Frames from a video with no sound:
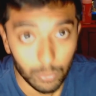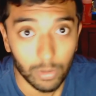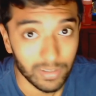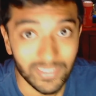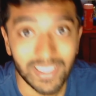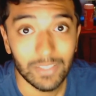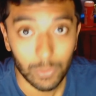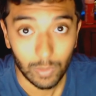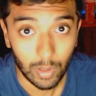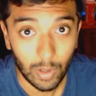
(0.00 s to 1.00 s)
you, or even give
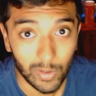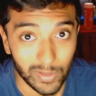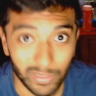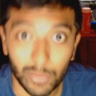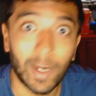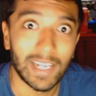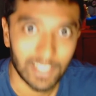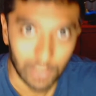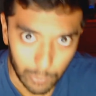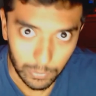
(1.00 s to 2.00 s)
you a call and
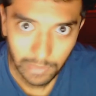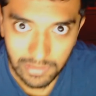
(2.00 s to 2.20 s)
threaten you,